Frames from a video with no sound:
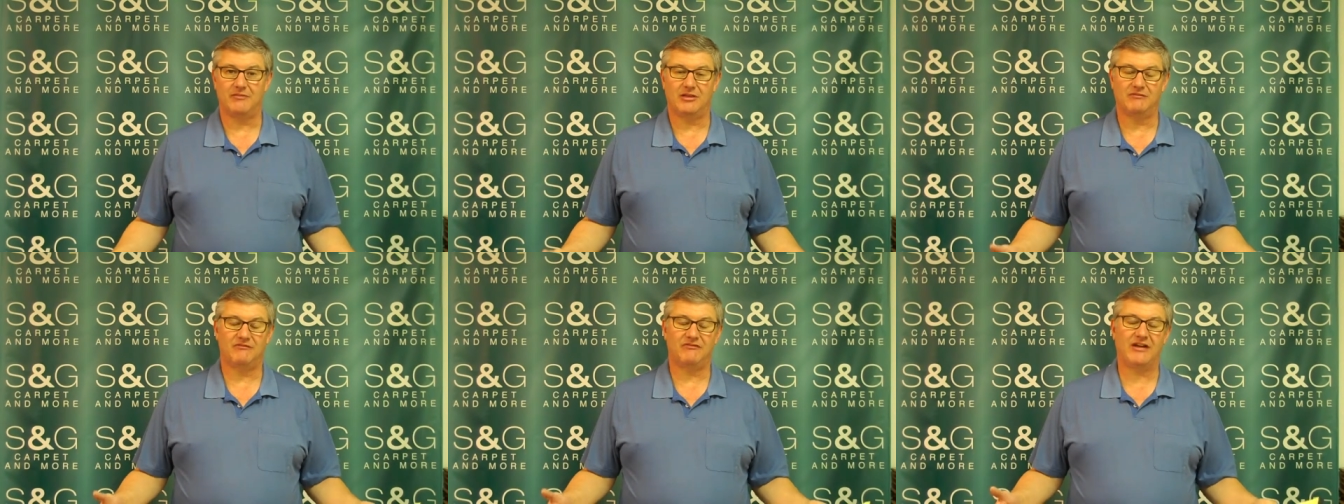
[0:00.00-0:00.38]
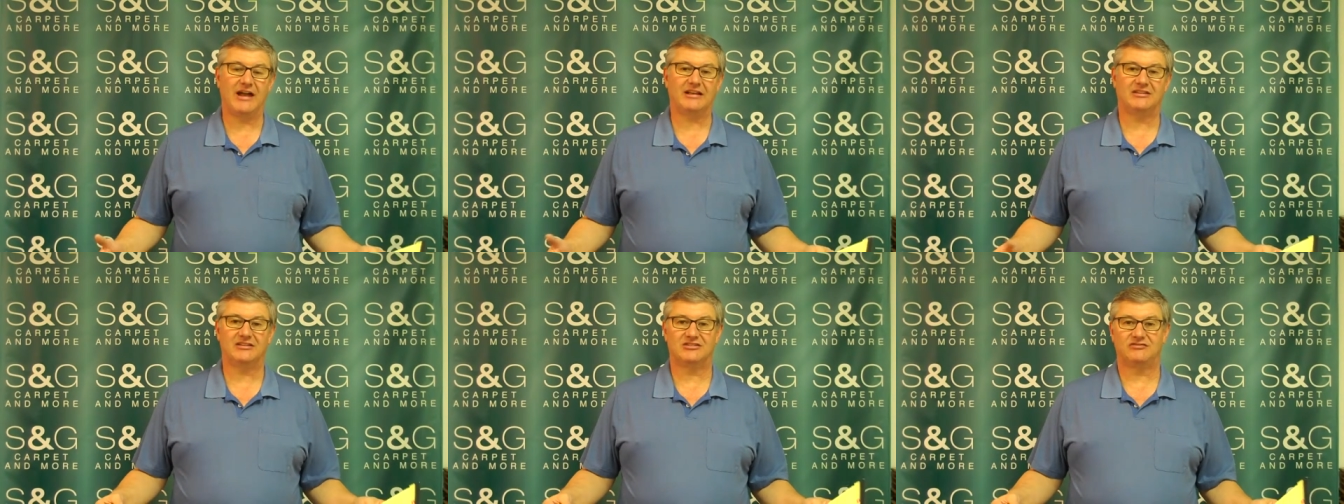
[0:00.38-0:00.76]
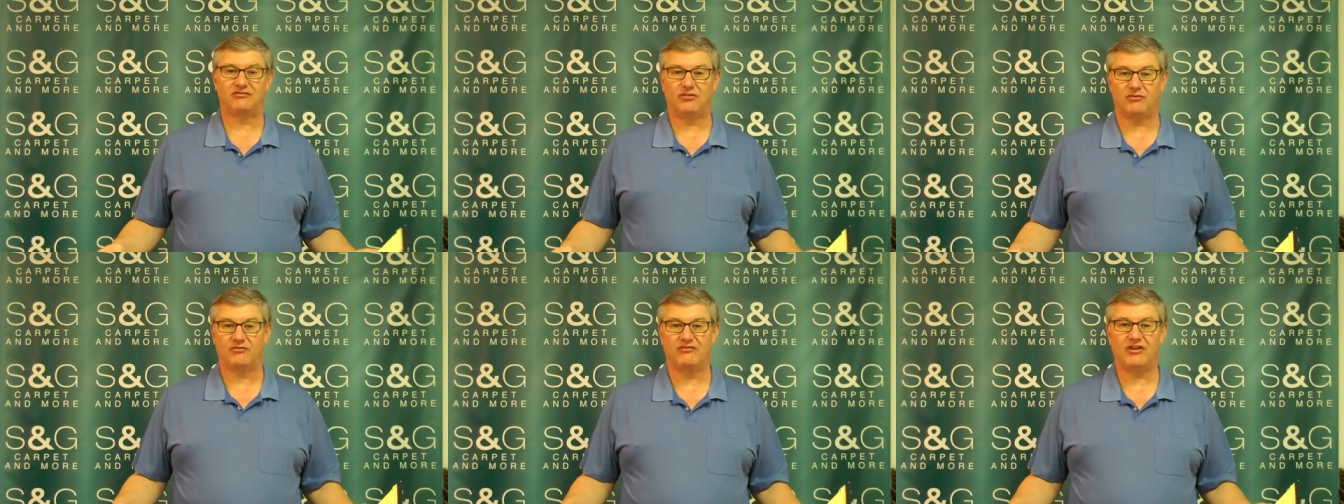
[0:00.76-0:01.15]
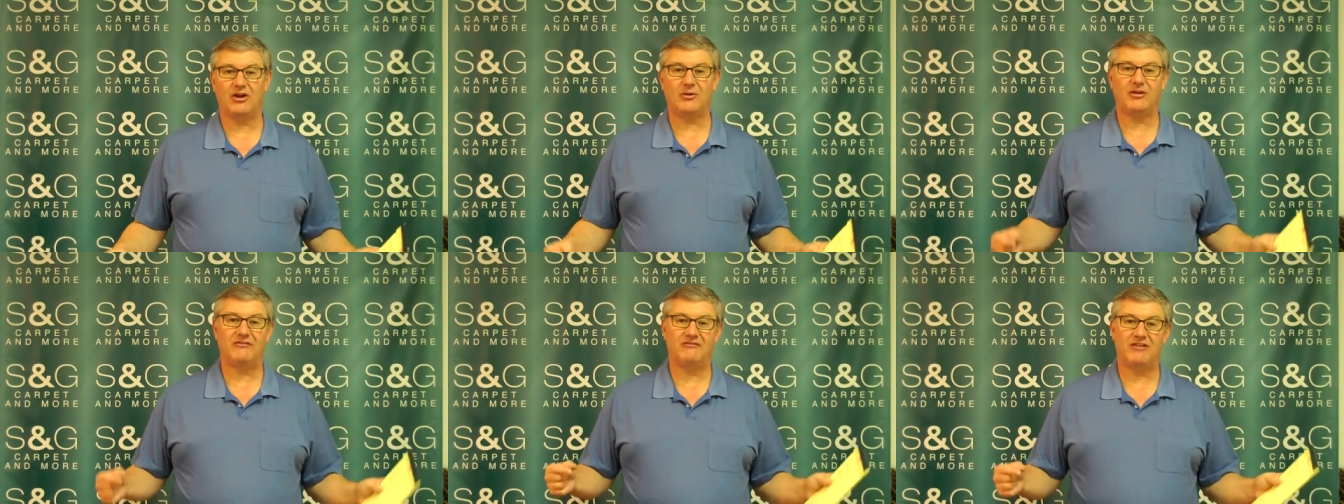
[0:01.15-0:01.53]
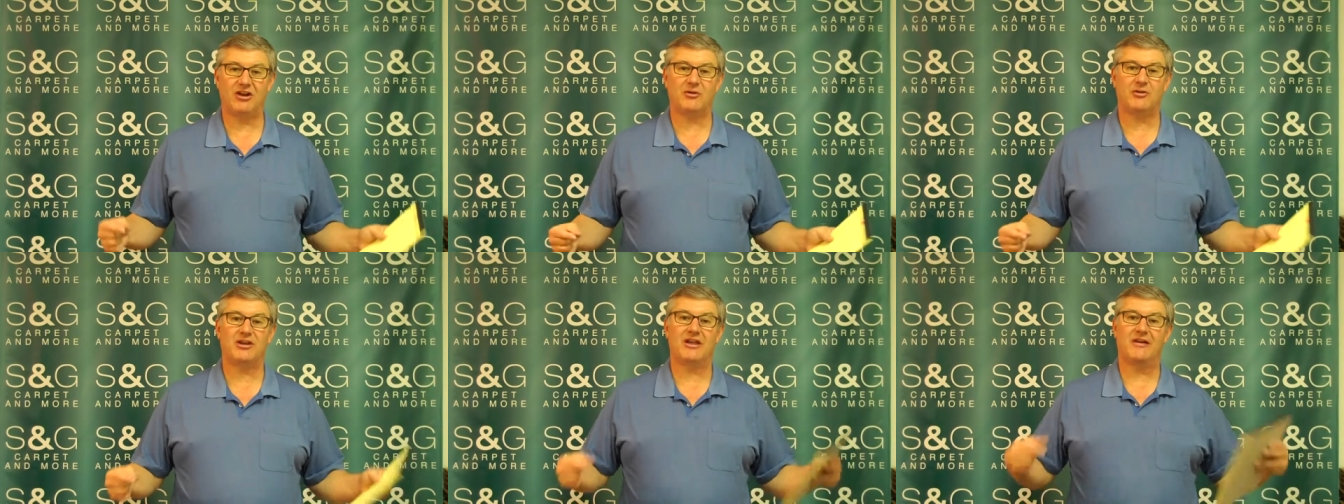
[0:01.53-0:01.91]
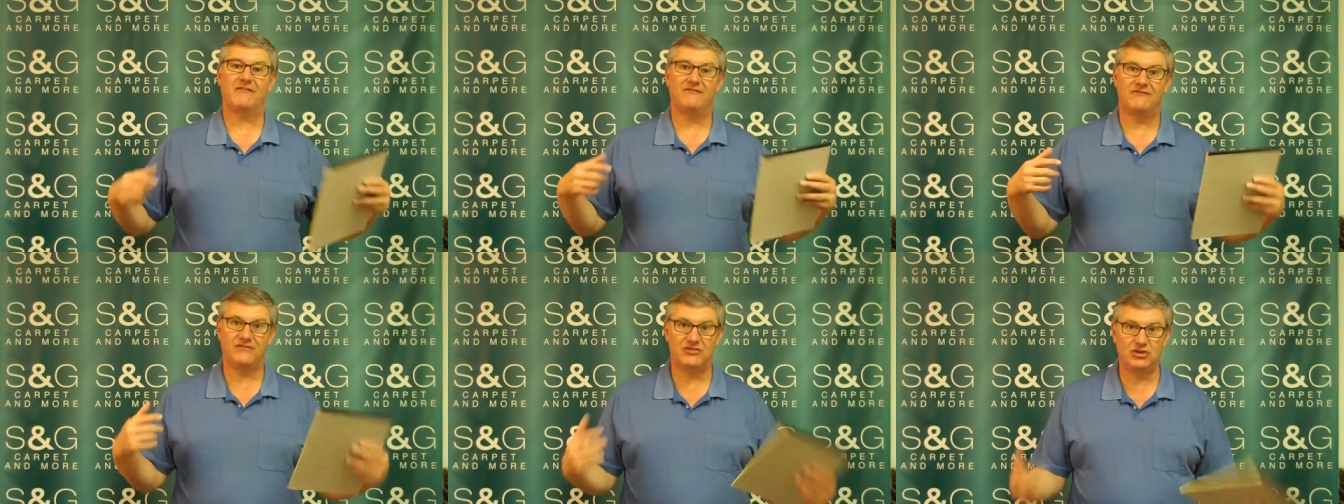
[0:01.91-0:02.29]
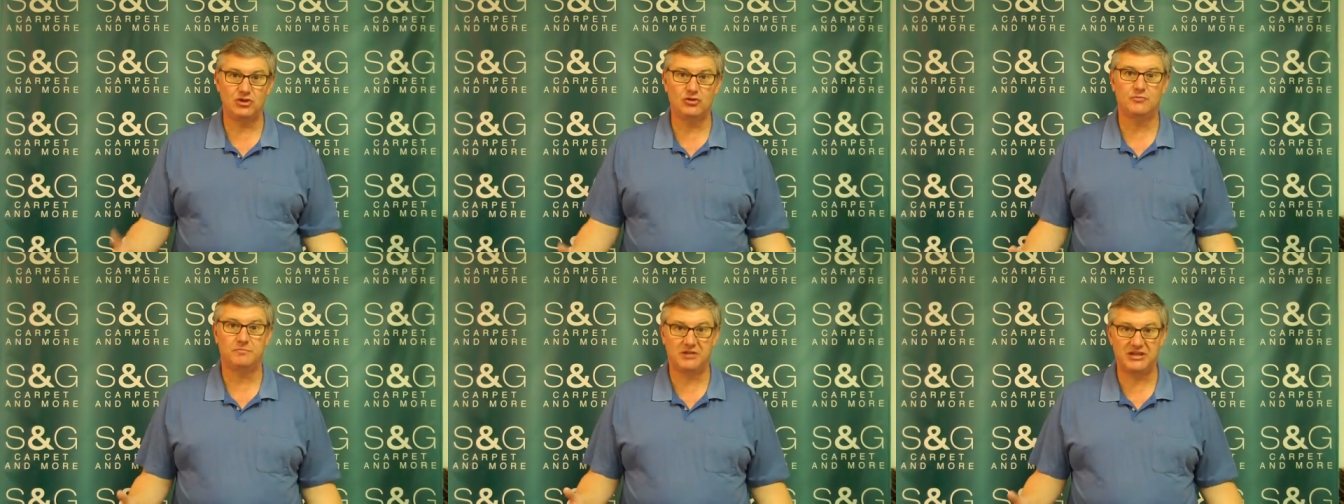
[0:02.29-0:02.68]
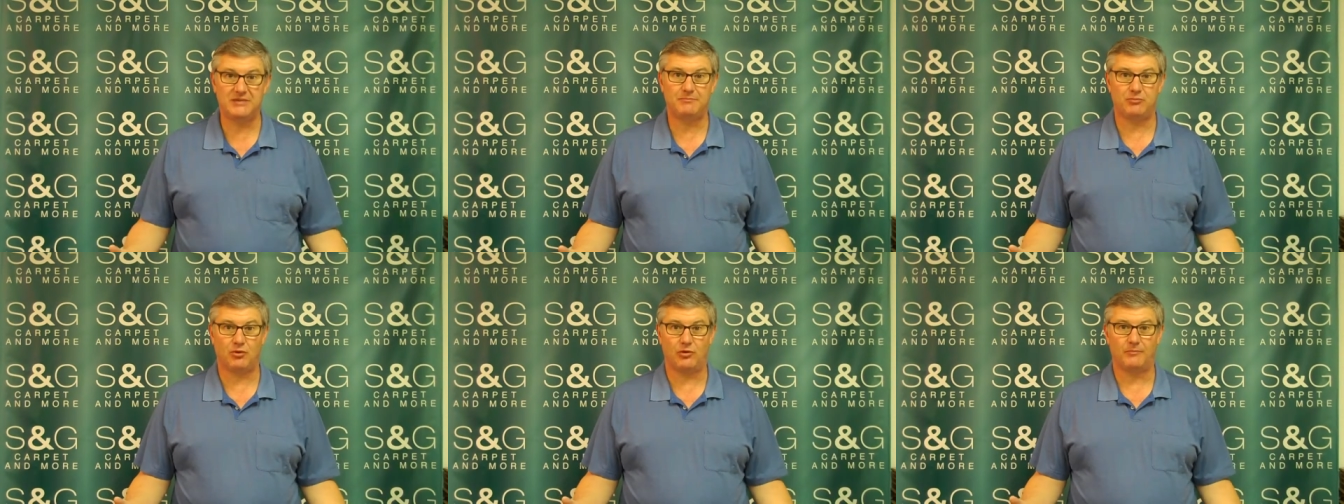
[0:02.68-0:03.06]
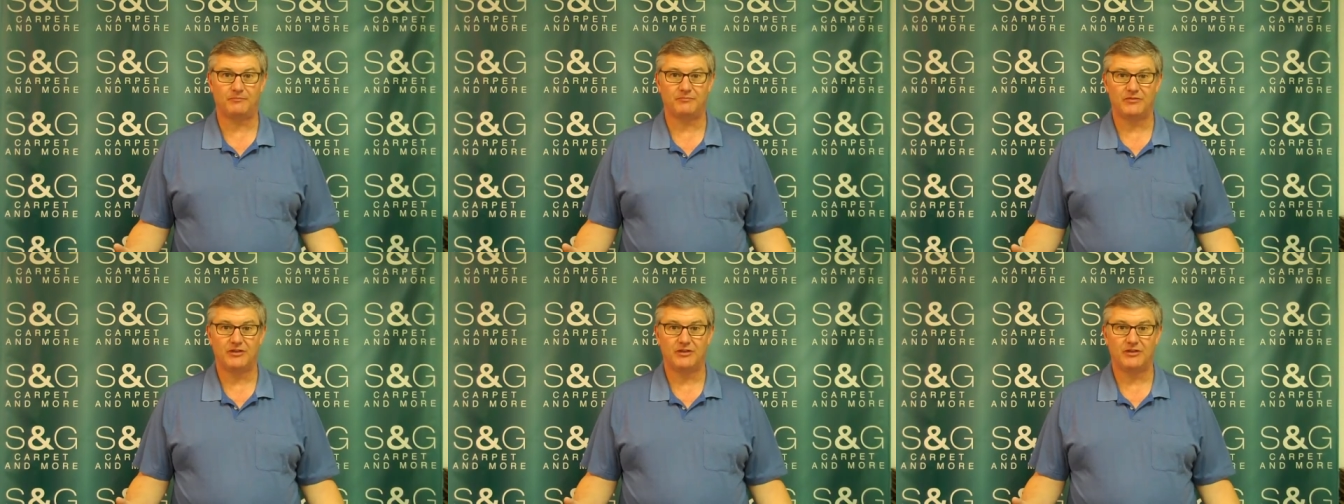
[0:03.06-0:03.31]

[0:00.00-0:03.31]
In fact, it's for very, very few people.